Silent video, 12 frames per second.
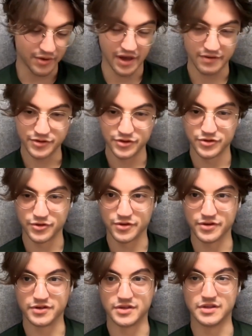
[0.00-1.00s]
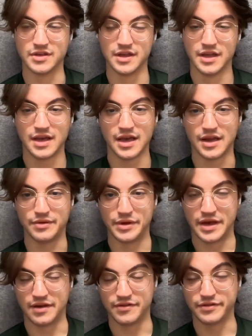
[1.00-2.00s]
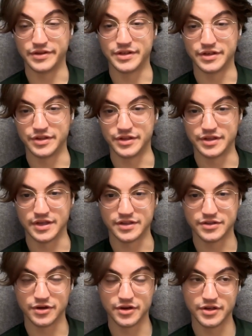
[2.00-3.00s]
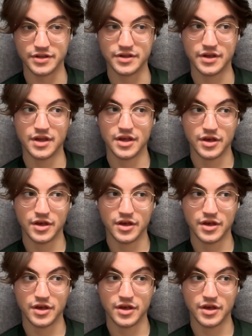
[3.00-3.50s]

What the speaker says: We have a tutorial and we have everything you need to get started.